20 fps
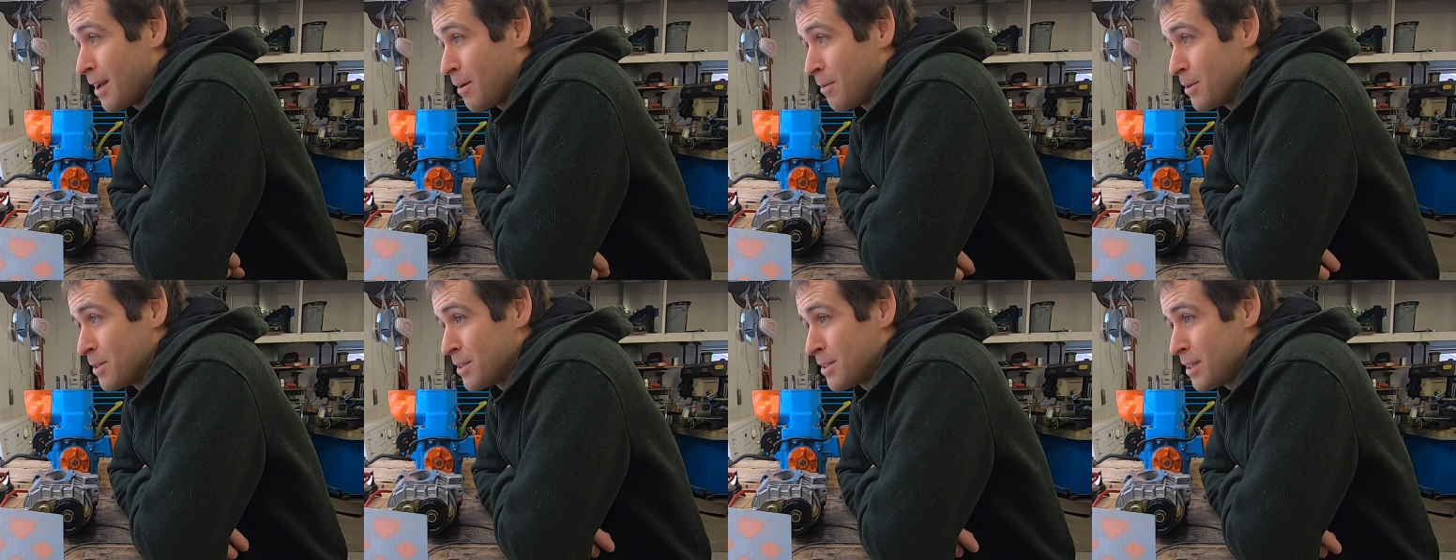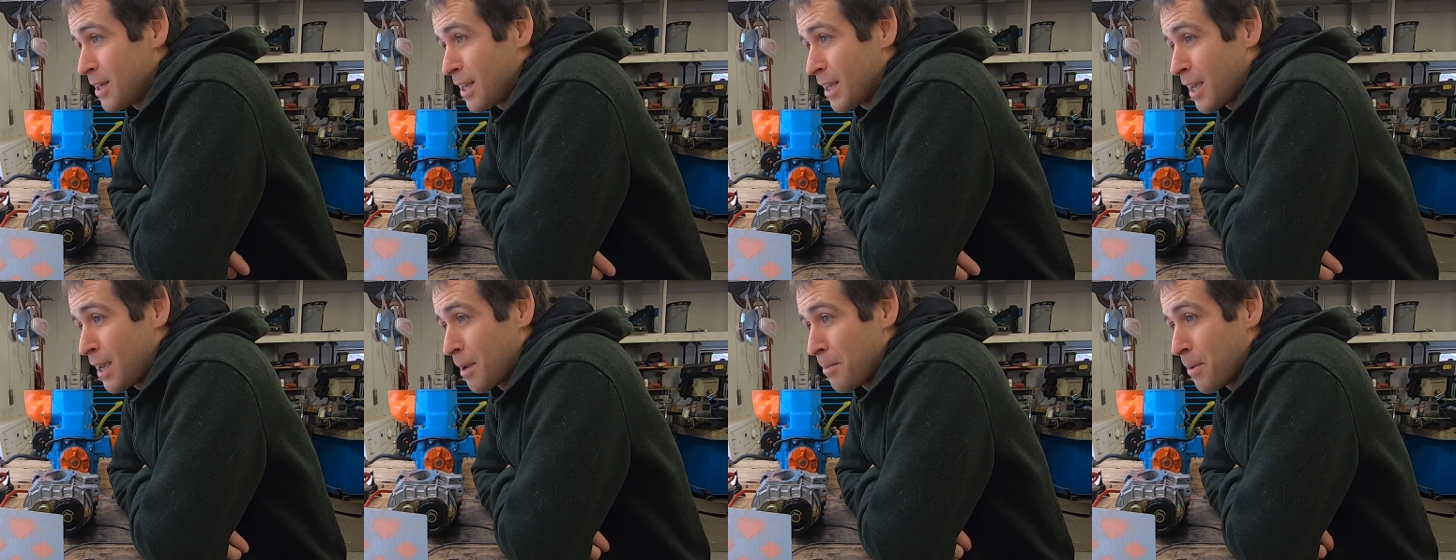I was
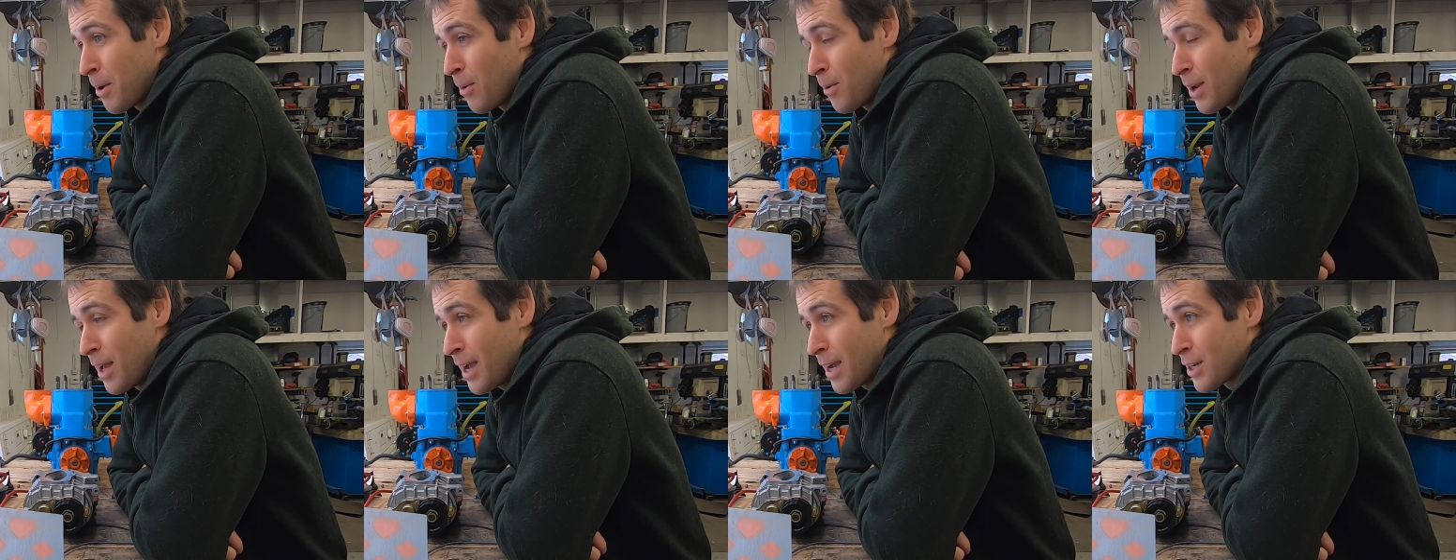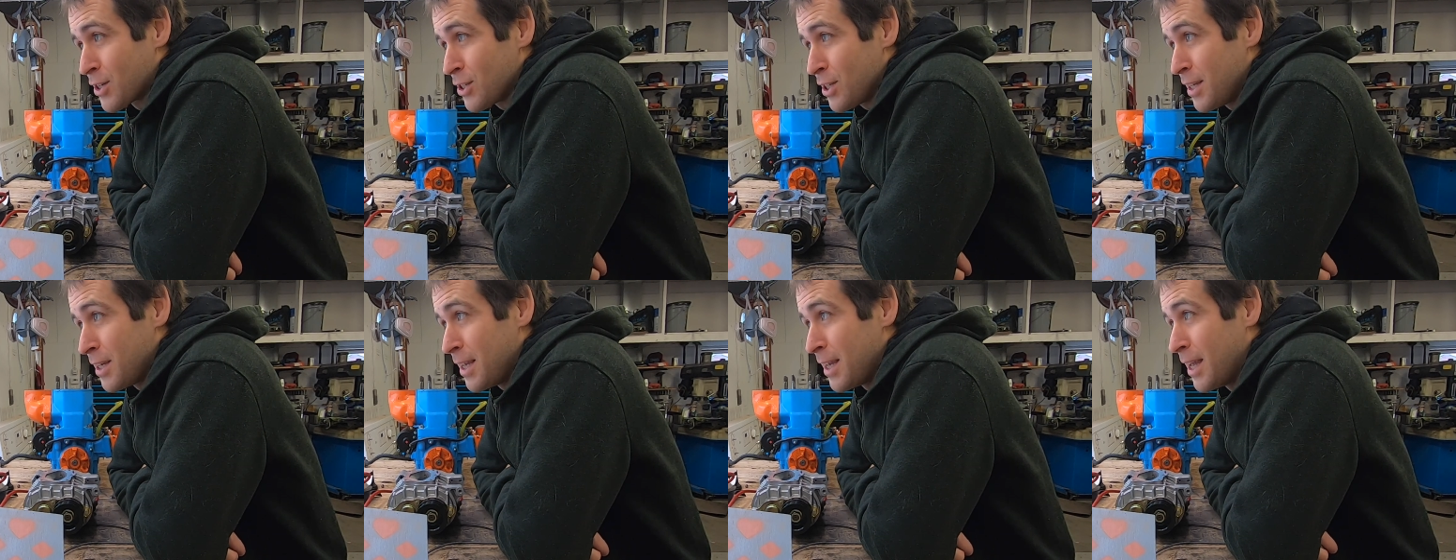thinking about
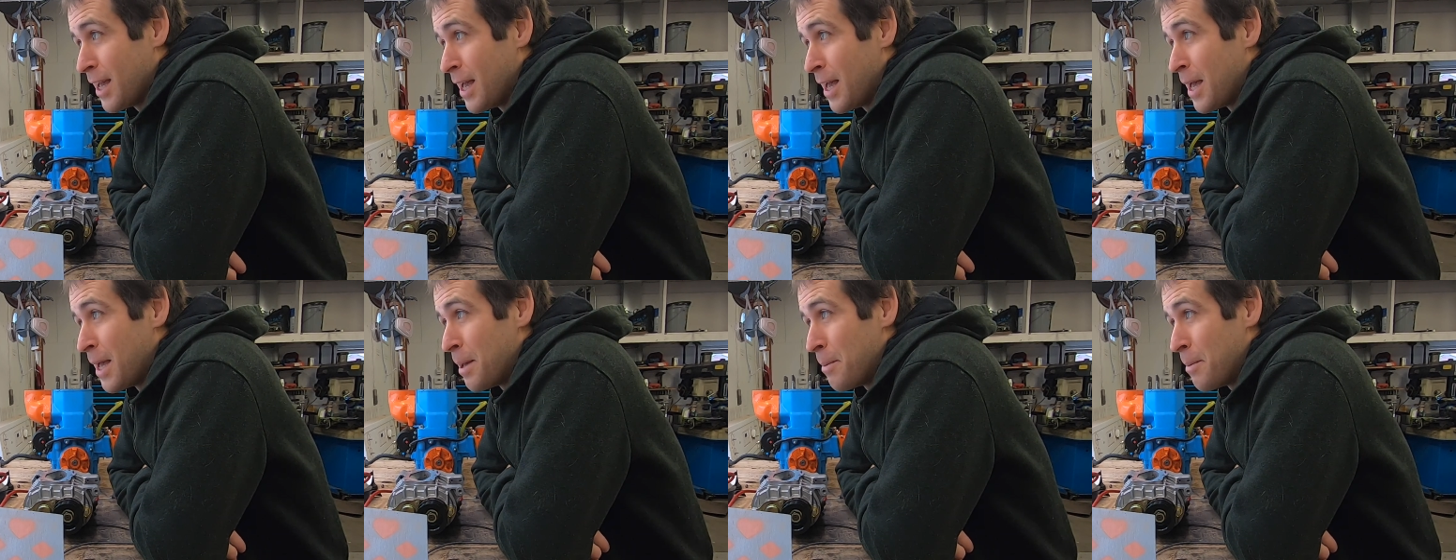actually